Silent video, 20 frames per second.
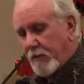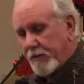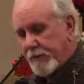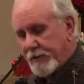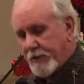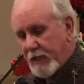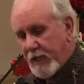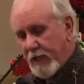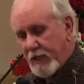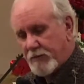
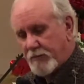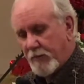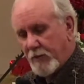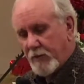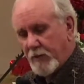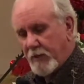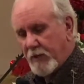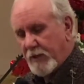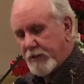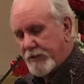He asked
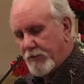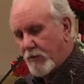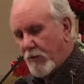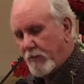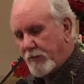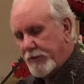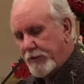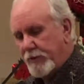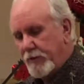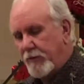Brother Larry, he said, what
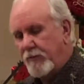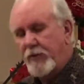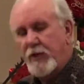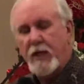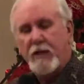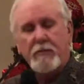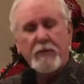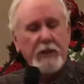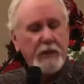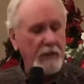would you do if you
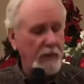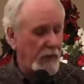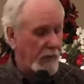had $1 million?